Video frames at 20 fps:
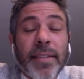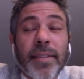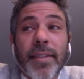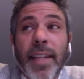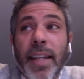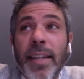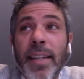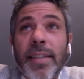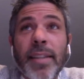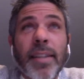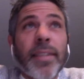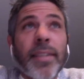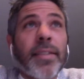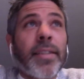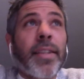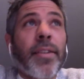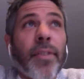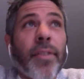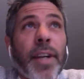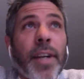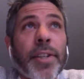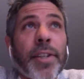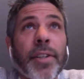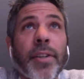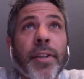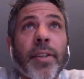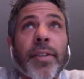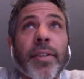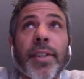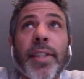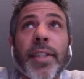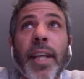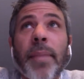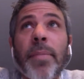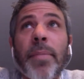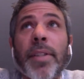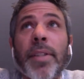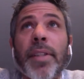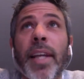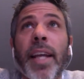is a consideration on
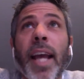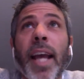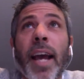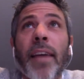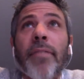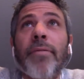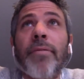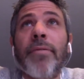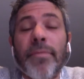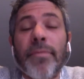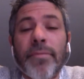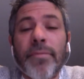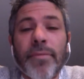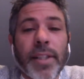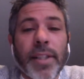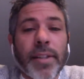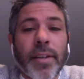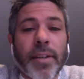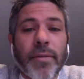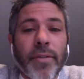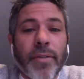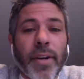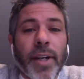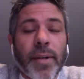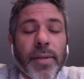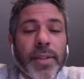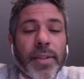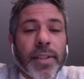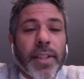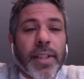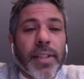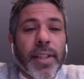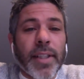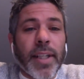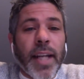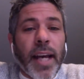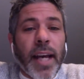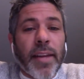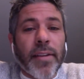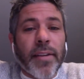steppers. They have resonant frequencies
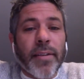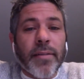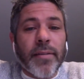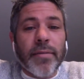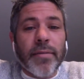and other